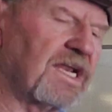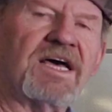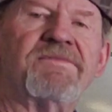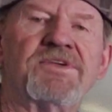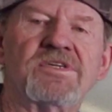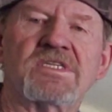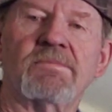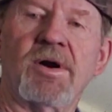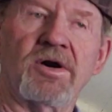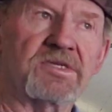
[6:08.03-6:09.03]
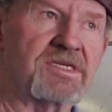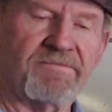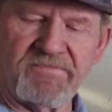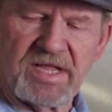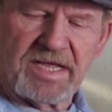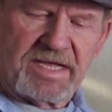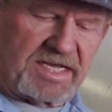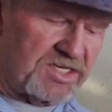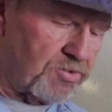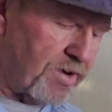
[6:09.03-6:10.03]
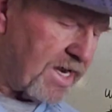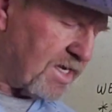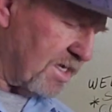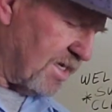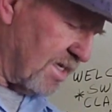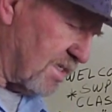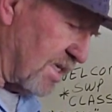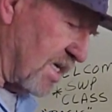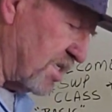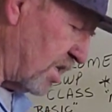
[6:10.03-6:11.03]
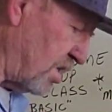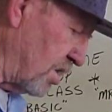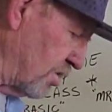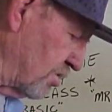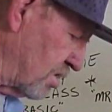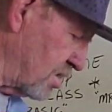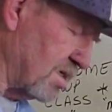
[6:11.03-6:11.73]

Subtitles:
love using the most. It's quick, it's easy to use,